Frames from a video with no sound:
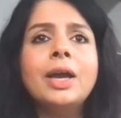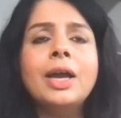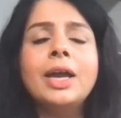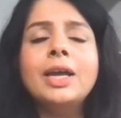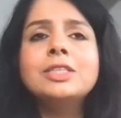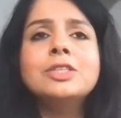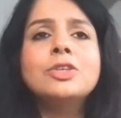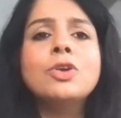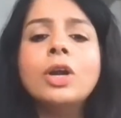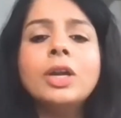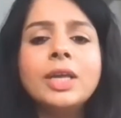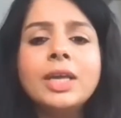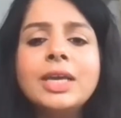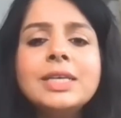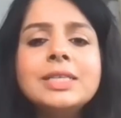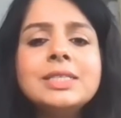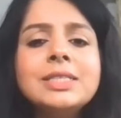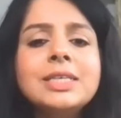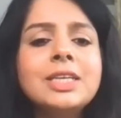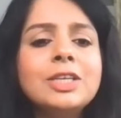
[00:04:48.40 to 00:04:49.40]
It's not
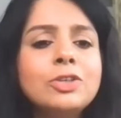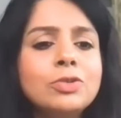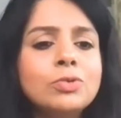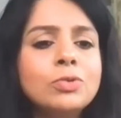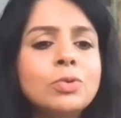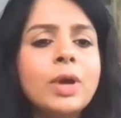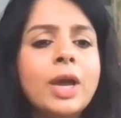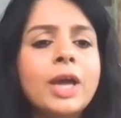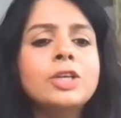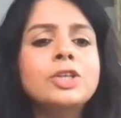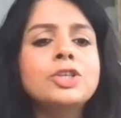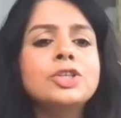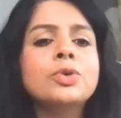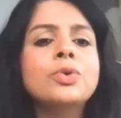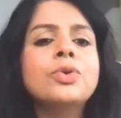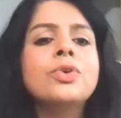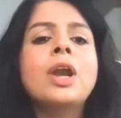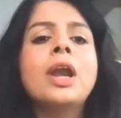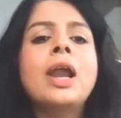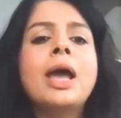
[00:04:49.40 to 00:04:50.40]
easy to
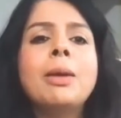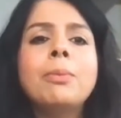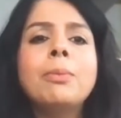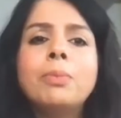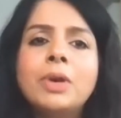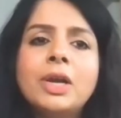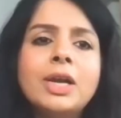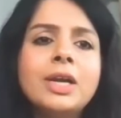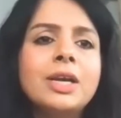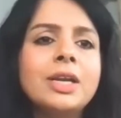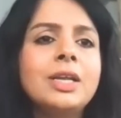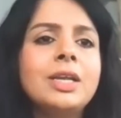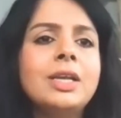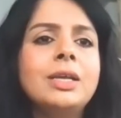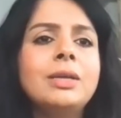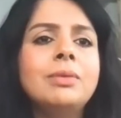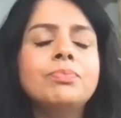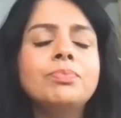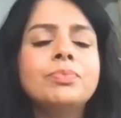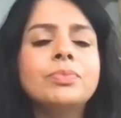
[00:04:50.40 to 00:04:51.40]
ensure
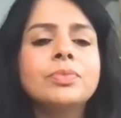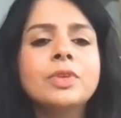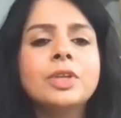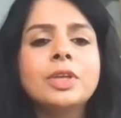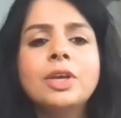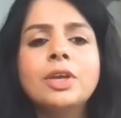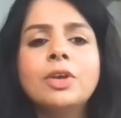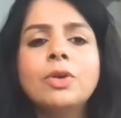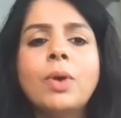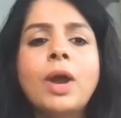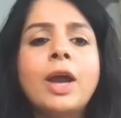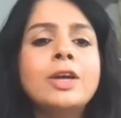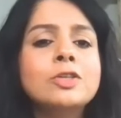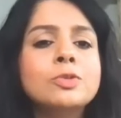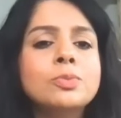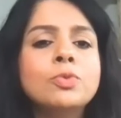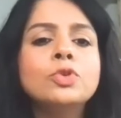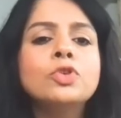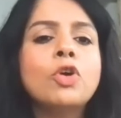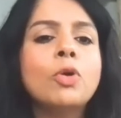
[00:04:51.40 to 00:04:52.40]
reliability, you know, and
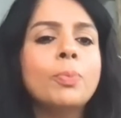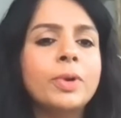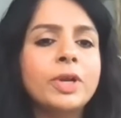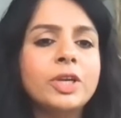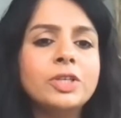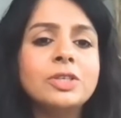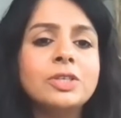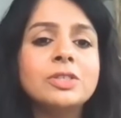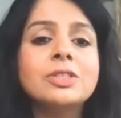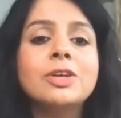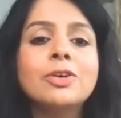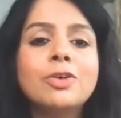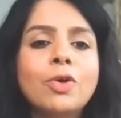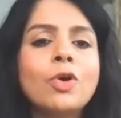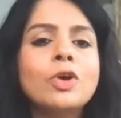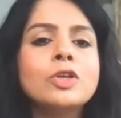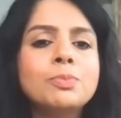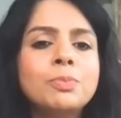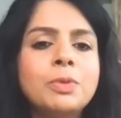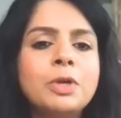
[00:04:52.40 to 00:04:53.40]
smooth operations
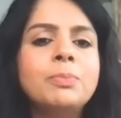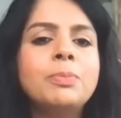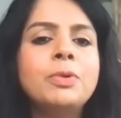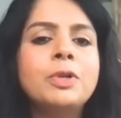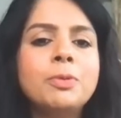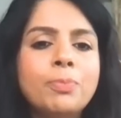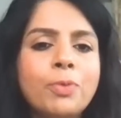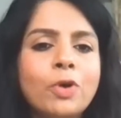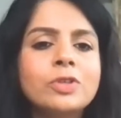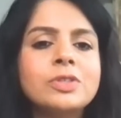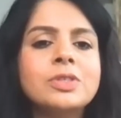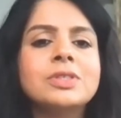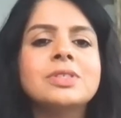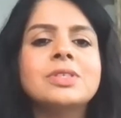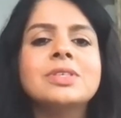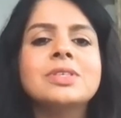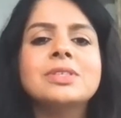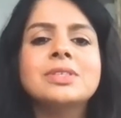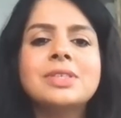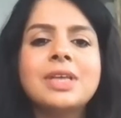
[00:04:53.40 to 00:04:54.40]
across people,
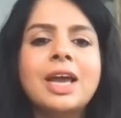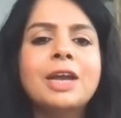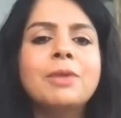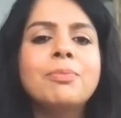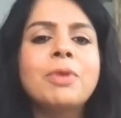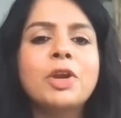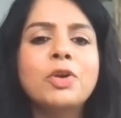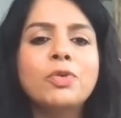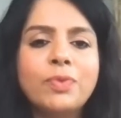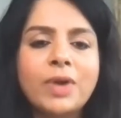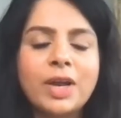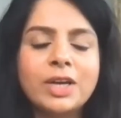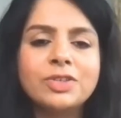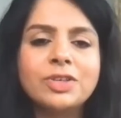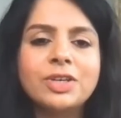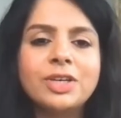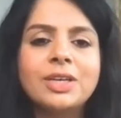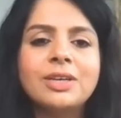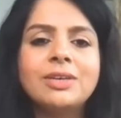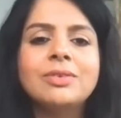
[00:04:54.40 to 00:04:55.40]
processes, and
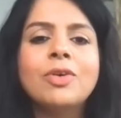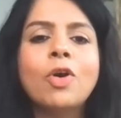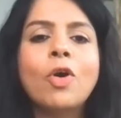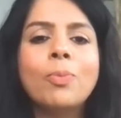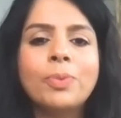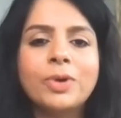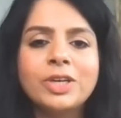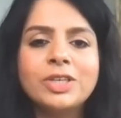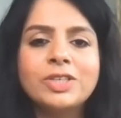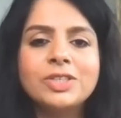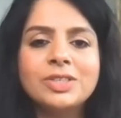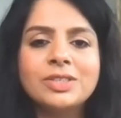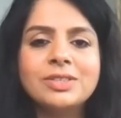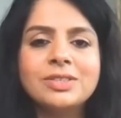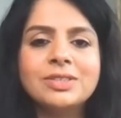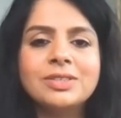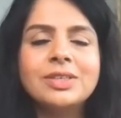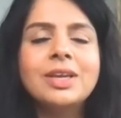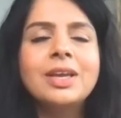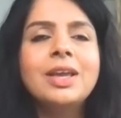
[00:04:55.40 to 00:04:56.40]
manufacturing
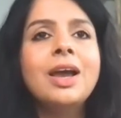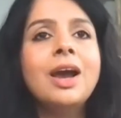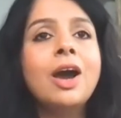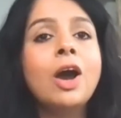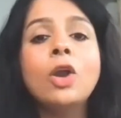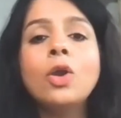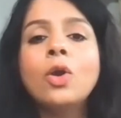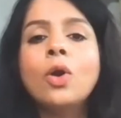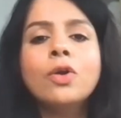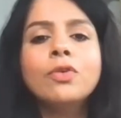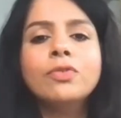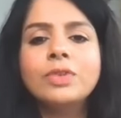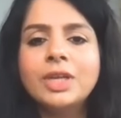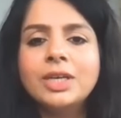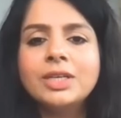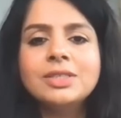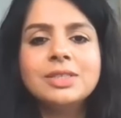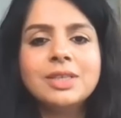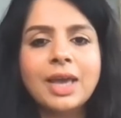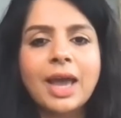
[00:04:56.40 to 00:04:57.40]
operations. A lot of
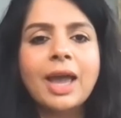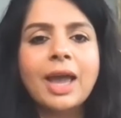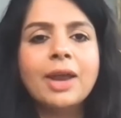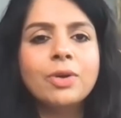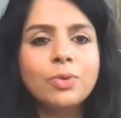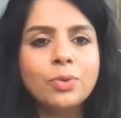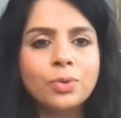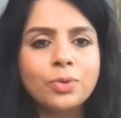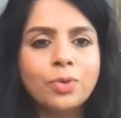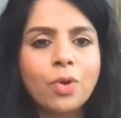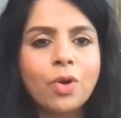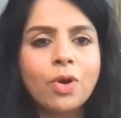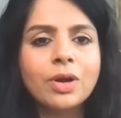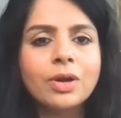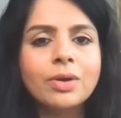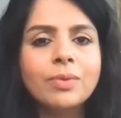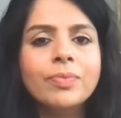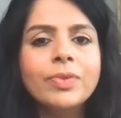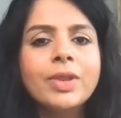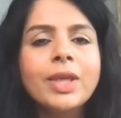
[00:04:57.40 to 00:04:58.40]
things can go wrong,
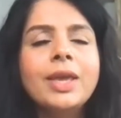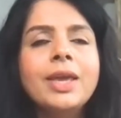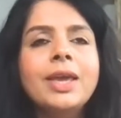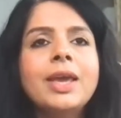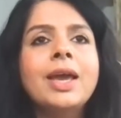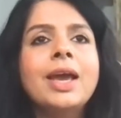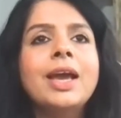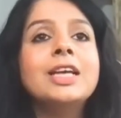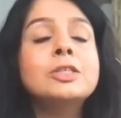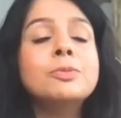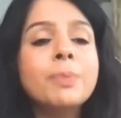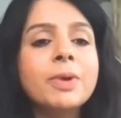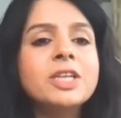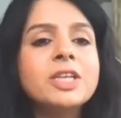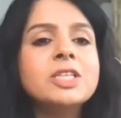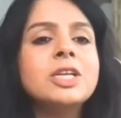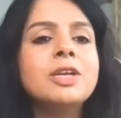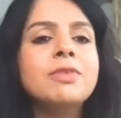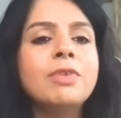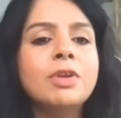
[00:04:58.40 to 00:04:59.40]

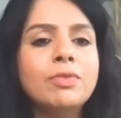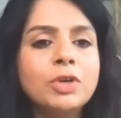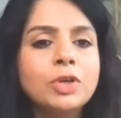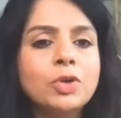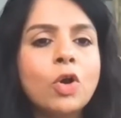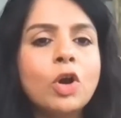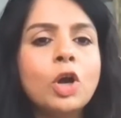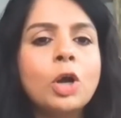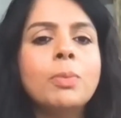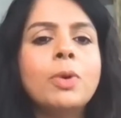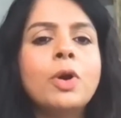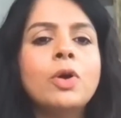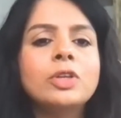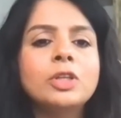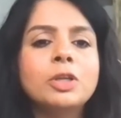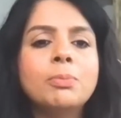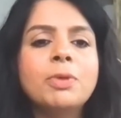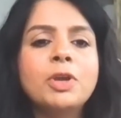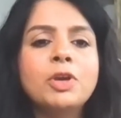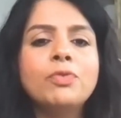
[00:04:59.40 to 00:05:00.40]
especially when we talk
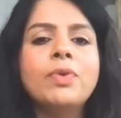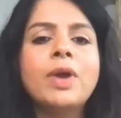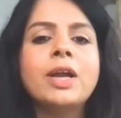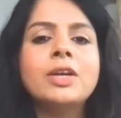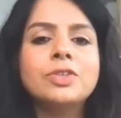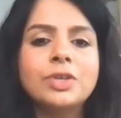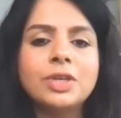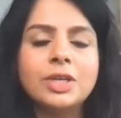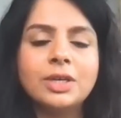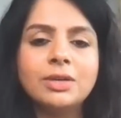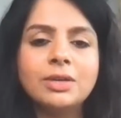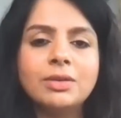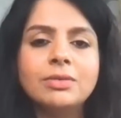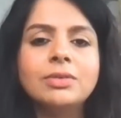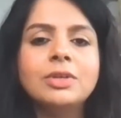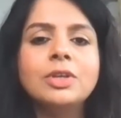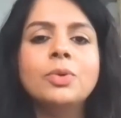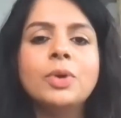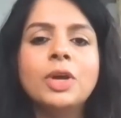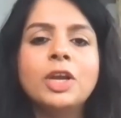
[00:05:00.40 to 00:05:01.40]
about the
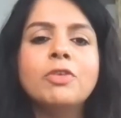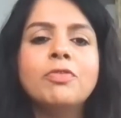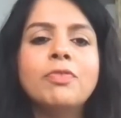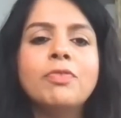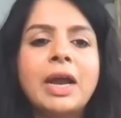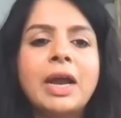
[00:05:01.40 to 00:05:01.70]
manufacturing, you know, in a